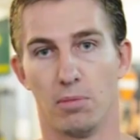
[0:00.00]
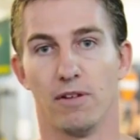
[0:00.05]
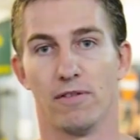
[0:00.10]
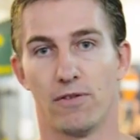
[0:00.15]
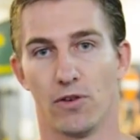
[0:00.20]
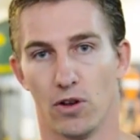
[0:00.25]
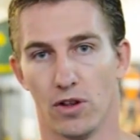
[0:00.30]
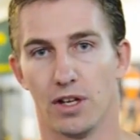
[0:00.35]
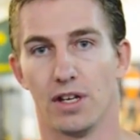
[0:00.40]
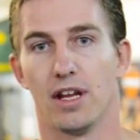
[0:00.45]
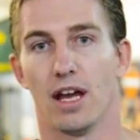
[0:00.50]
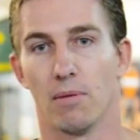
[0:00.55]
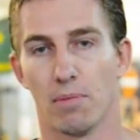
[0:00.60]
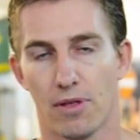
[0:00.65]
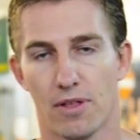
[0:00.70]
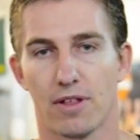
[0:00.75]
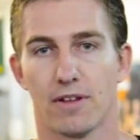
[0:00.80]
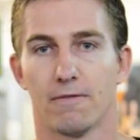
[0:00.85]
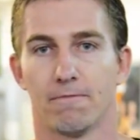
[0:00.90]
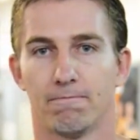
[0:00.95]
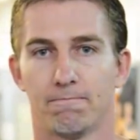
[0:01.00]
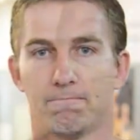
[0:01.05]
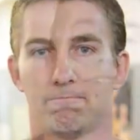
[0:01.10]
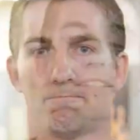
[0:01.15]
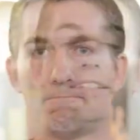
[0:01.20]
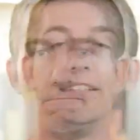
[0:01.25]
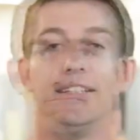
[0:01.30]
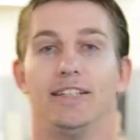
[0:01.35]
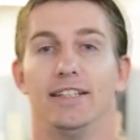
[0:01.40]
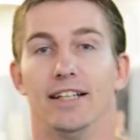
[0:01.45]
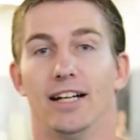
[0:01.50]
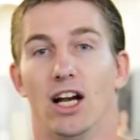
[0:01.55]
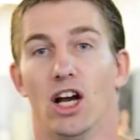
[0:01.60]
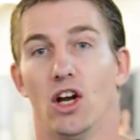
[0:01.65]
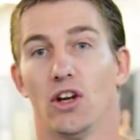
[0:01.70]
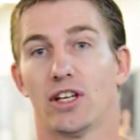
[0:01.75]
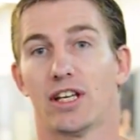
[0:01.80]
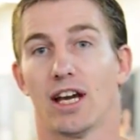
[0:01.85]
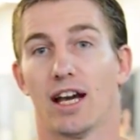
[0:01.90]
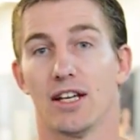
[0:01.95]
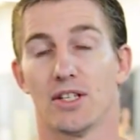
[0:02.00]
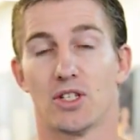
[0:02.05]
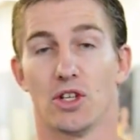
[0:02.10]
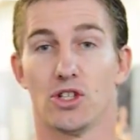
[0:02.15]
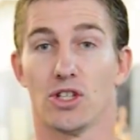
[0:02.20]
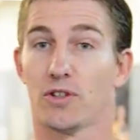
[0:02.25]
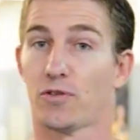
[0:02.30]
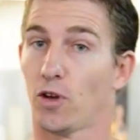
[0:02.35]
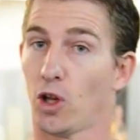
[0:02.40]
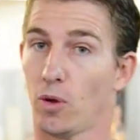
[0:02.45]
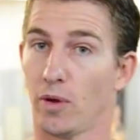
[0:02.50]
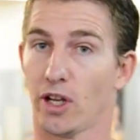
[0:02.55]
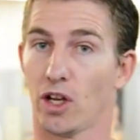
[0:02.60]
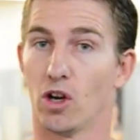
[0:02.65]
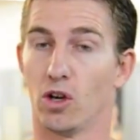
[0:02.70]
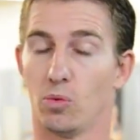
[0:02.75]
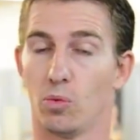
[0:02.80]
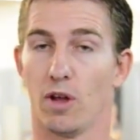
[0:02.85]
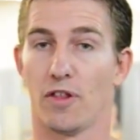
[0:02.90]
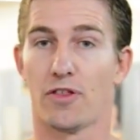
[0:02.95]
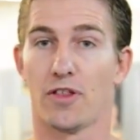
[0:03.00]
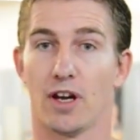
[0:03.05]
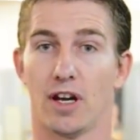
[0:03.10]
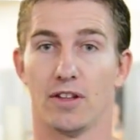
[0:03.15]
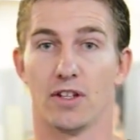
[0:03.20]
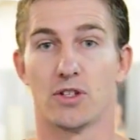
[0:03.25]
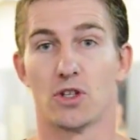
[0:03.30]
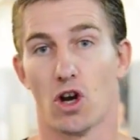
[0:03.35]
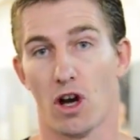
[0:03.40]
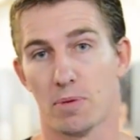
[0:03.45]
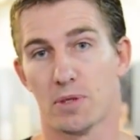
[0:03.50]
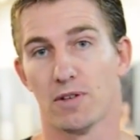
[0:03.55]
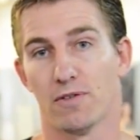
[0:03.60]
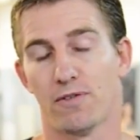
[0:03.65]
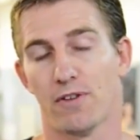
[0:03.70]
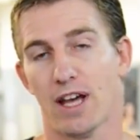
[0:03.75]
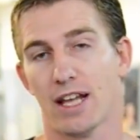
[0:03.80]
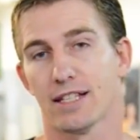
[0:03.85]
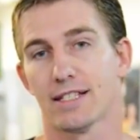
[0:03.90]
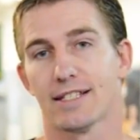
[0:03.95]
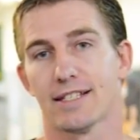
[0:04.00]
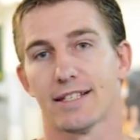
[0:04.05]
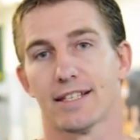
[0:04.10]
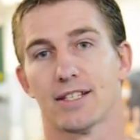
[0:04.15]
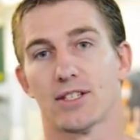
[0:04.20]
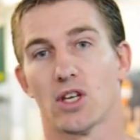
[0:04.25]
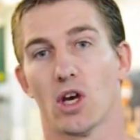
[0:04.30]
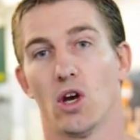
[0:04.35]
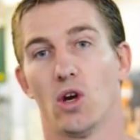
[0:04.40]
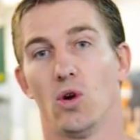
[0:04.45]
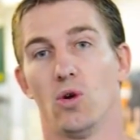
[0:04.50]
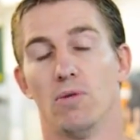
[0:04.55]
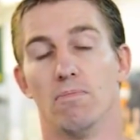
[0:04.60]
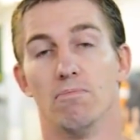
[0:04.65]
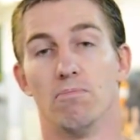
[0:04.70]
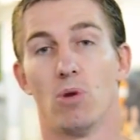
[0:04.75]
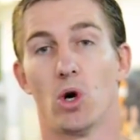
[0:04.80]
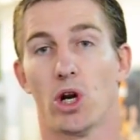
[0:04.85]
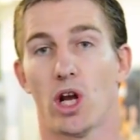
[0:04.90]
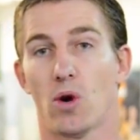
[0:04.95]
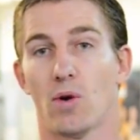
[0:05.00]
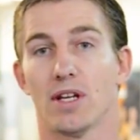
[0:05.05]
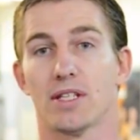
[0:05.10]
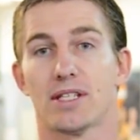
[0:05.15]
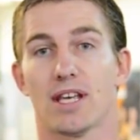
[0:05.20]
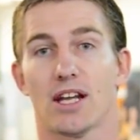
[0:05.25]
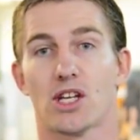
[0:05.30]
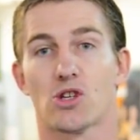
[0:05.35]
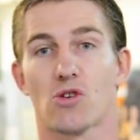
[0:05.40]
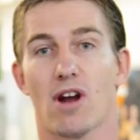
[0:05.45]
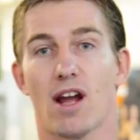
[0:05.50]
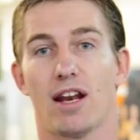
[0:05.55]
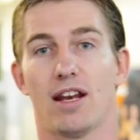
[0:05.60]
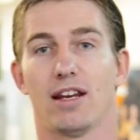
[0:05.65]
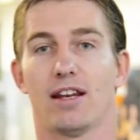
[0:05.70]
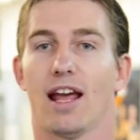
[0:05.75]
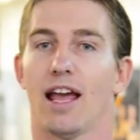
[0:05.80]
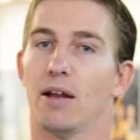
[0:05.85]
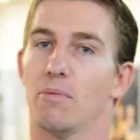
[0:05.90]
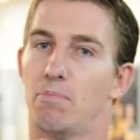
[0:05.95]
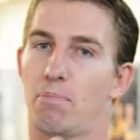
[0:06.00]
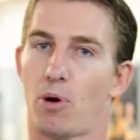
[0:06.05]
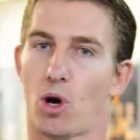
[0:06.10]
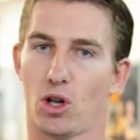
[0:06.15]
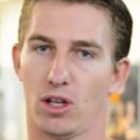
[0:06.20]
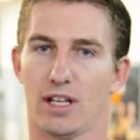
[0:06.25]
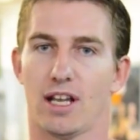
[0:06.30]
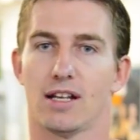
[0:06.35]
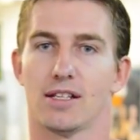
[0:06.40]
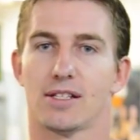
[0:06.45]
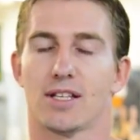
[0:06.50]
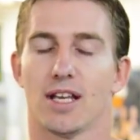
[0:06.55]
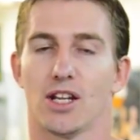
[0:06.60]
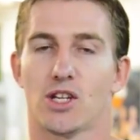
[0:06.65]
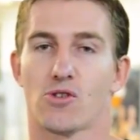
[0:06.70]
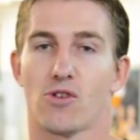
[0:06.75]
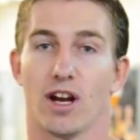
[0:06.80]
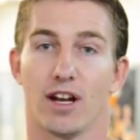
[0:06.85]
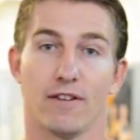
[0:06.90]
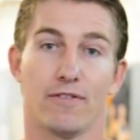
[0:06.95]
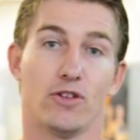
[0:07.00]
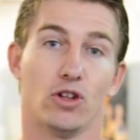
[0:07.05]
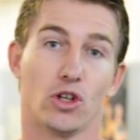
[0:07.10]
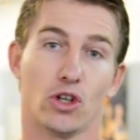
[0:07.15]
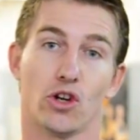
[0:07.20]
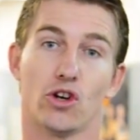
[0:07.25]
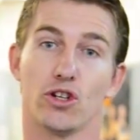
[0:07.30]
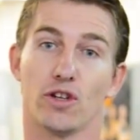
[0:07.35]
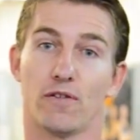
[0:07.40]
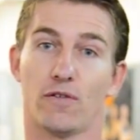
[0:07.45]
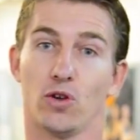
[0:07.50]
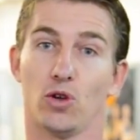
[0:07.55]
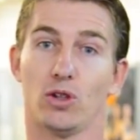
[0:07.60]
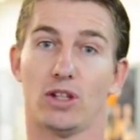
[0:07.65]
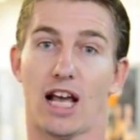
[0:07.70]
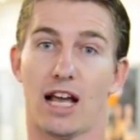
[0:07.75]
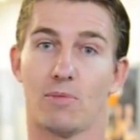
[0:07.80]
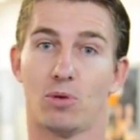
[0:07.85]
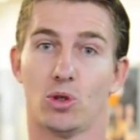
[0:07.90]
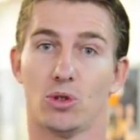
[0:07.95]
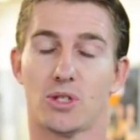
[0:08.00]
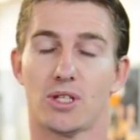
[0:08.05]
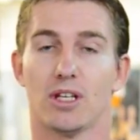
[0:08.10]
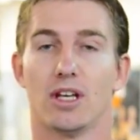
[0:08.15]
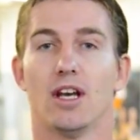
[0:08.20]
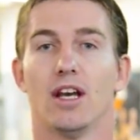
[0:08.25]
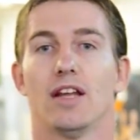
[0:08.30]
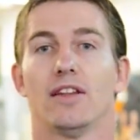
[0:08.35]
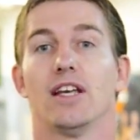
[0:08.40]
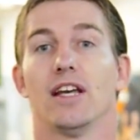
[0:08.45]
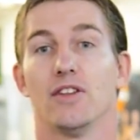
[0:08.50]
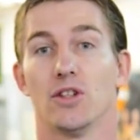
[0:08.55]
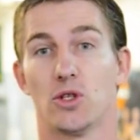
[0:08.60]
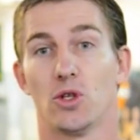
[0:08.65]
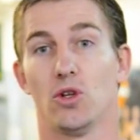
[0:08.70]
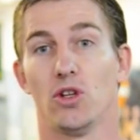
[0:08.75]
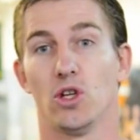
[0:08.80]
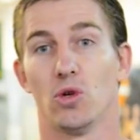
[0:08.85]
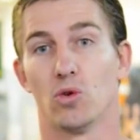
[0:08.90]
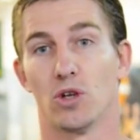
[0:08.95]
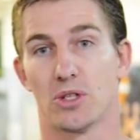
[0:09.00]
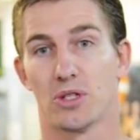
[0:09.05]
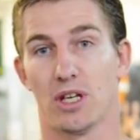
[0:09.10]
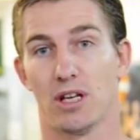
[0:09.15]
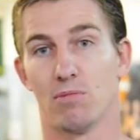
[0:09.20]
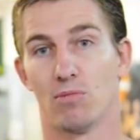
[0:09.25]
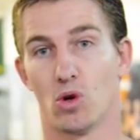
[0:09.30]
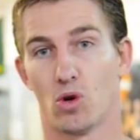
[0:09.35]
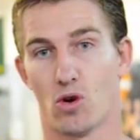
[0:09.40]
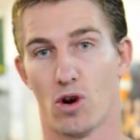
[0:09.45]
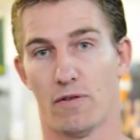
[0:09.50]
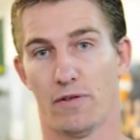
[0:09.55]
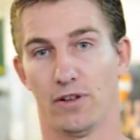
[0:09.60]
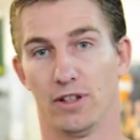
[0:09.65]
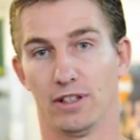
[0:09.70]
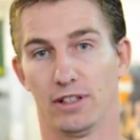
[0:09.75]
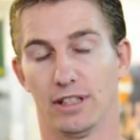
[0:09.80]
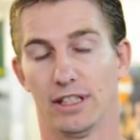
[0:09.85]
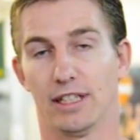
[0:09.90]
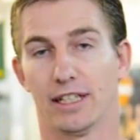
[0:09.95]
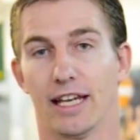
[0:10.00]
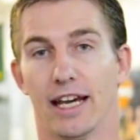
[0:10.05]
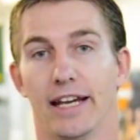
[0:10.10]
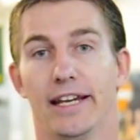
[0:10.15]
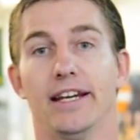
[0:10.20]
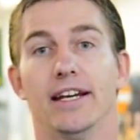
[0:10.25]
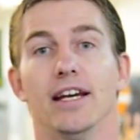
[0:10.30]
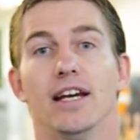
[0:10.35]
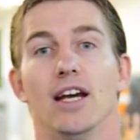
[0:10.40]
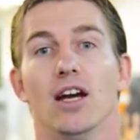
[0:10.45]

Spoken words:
bit further depth. Okay, so just following on with the types of fats, so monounsaturated and polyunsaturated. If you're looking on your food labels, they're the two that you want to see more often, okay?